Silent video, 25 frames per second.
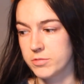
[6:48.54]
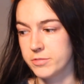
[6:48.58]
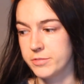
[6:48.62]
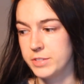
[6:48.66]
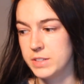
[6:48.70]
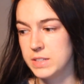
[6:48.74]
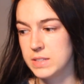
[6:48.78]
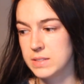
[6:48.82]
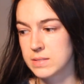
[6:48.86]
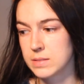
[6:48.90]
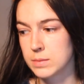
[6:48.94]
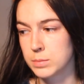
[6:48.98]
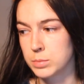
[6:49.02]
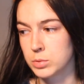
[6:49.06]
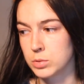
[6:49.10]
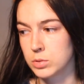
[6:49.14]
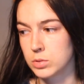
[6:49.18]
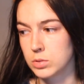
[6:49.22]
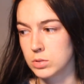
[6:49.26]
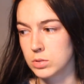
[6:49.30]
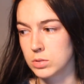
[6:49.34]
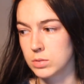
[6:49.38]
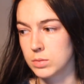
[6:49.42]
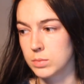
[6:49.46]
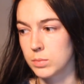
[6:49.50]

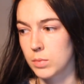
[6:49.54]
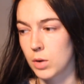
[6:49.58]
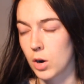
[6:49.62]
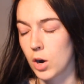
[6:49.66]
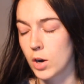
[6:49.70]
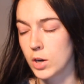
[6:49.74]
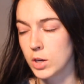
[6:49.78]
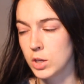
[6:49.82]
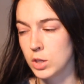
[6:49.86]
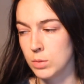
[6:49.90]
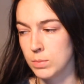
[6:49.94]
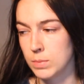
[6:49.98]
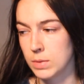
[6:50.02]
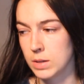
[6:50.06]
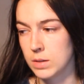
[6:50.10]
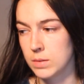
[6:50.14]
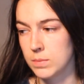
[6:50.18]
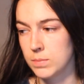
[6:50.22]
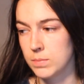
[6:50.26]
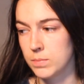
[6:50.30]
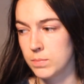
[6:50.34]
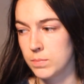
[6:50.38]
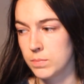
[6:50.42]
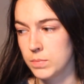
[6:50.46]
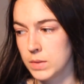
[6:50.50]
feasible argument.
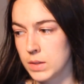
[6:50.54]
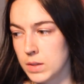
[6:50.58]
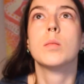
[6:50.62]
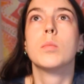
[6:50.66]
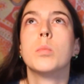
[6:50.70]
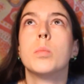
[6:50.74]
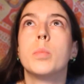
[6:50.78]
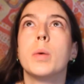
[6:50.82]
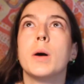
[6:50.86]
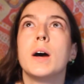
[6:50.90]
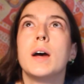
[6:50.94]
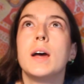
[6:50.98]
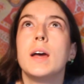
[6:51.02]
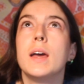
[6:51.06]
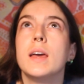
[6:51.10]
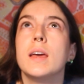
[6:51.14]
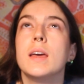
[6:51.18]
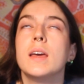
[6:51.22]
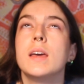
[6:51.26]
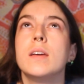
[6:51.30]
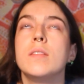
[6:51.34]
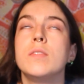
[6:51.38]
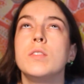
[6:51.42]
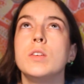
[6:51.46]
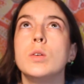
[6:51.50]
But
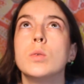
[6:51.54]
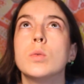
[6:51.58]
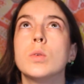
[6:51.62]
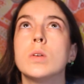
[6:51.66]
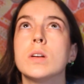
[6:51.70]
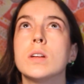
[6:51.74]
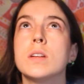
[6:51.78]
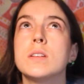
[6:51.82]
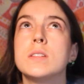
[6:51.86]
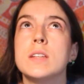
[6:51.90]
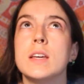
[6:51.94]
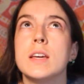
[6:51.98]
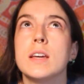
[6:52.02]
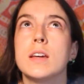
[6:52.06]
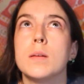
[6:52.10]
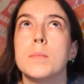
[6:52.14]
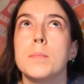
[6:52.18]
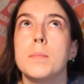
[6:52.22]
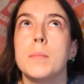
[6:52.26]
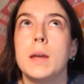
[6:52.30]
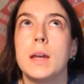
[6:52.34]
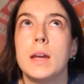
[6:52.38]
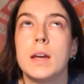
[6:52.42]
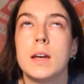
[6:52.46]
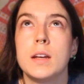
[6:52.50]
if you were to take a
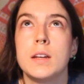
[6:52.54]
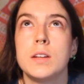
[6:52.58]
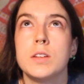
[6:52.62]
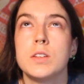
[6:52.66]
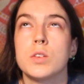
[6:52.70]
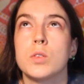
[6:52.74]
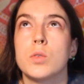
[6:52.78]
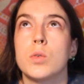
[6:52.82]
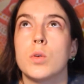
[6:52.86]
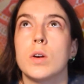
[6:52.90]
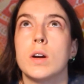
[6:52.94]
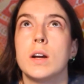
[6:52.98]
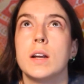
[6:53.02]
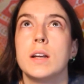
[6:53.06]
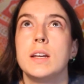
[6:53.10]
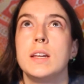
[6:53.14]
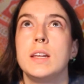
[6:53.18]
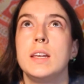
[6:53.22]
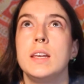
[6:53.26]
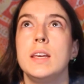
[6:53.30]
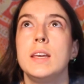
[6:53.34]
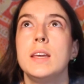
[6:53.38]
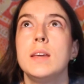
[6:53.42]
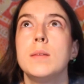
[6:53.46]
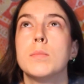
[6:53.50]
man into court and
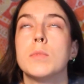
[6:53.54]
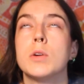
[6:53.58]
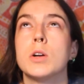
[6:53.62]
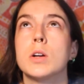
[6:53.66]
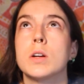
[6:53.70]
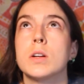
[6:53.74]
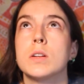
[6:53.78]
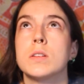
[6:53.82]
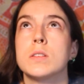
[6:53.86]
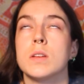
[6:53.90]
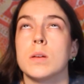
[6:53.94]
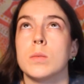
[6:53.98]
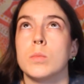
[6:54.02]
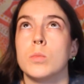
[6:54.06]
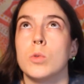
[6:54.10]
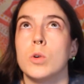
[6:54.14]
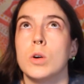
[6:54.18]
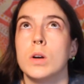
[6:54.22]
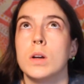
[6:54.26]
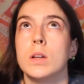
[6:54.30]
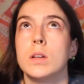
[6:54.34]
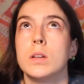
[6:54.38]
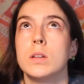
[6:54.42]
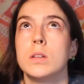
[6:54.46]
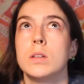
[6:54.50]
he murdered
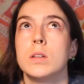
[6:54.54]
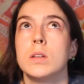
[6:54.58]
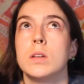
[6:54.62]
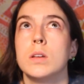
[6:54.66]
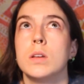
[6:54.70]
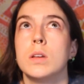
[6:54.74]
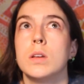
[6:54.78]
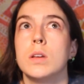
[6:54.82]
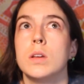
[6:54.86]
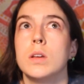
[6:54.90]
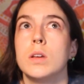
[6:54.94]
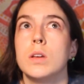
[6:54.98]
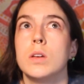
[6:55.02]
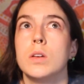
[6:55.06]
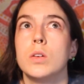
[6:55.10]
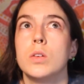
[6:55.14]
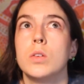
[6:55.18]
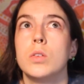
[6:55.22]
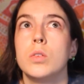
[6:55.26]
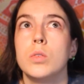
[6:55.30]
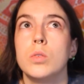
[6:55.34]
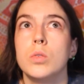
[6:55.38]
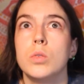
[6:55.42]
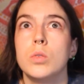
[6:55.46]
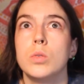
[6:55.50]
someone
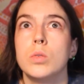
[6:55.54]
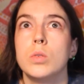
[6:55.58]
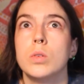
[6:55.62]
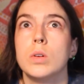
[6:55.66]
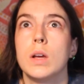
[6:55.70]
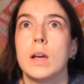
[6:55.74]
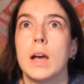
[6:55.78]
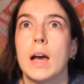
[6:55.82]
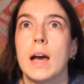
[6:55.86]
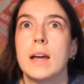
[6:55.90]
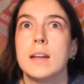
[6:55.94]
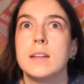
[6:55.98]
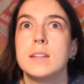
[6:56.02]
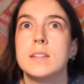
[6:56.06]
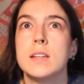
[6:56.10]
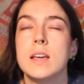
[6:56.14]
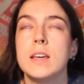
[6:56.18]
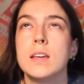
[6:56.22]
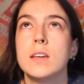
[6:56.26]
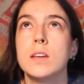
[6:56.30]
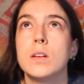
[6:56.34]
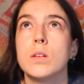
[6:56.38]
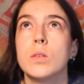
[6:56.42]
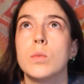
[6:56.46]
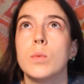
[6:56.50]
who had
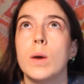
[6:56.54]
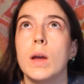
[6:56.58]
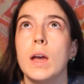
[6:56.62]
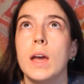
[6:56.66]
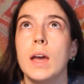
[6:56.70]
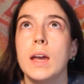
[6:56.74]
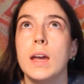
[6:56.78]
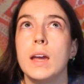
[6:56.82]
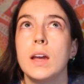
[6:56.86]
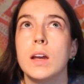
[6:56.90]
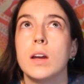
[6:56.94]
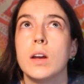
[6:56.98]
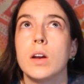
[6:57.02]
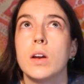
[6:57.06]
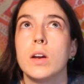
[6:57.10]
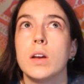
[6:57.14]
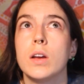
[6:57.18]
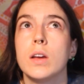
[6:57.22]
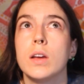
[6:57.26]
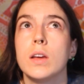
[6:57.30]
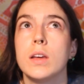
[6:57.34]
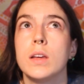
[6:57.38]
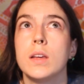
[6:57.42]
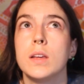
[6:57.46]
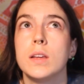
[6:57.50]
taken away
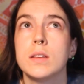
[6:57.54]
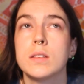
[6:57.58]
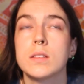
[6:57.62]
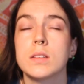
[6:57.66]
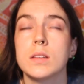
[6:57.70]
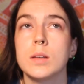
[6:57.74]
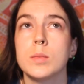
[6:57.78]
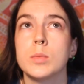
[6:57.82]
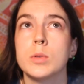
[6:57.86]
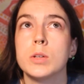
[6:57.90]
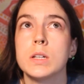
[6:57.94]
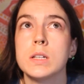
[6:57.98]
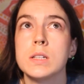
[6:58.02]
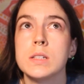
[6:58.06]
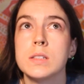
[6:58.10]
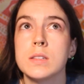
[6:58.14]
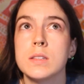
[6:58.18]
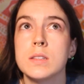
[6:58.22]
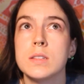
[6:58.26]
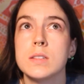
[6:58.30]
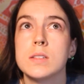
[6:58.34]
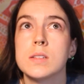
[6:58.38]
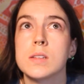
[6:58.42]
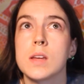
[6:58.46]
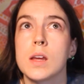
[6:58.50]
his liberties
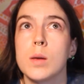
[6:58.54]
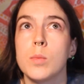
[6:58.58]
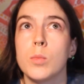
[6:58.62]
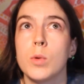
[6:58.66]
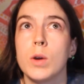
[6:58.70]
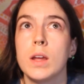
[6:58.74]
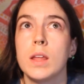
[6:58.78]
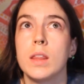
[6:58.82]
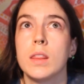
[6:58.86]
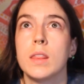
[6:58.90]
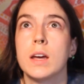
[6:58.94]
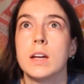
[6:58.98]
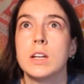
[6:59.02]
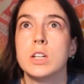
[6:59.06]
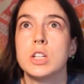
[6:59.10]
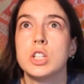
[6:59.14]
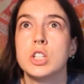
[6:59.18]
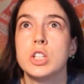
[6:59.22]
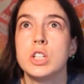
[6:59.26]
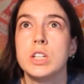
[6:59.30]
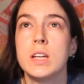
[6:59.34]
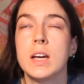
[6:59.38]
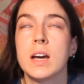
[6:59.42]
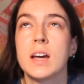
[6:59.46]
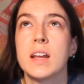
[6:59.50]
in the same way that
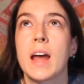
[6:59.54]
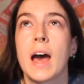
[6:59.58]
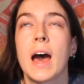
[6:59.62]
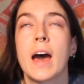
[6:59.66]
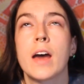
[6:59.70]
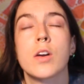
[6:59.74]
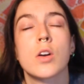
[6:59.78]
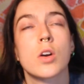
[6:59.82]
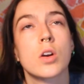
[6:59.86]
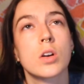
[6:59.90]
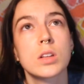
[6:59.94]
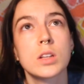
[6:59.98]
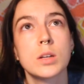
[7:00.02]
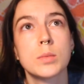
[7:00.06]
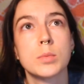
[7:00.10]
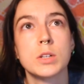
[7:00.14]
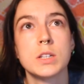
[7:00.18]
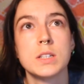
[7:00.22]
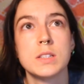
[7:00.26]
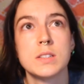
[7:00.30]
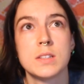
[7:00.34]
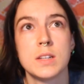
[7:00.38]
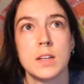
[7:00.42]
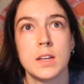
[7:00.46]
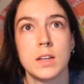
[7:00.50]
she had had her
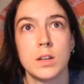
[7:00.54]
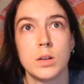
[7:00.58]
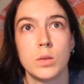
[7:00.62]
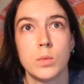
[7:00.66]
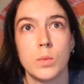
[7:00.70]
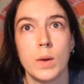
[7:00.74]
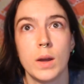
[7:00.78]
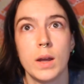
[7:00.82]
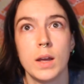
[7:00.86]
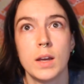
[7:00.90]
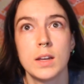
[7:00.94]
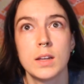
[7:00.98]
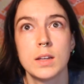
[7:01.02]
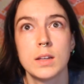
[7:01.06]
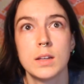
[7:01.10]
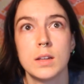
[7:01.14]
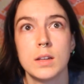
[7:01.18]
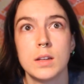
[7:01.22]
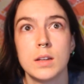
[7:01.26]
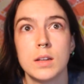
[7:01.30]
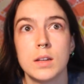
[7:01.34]
liberties taken away,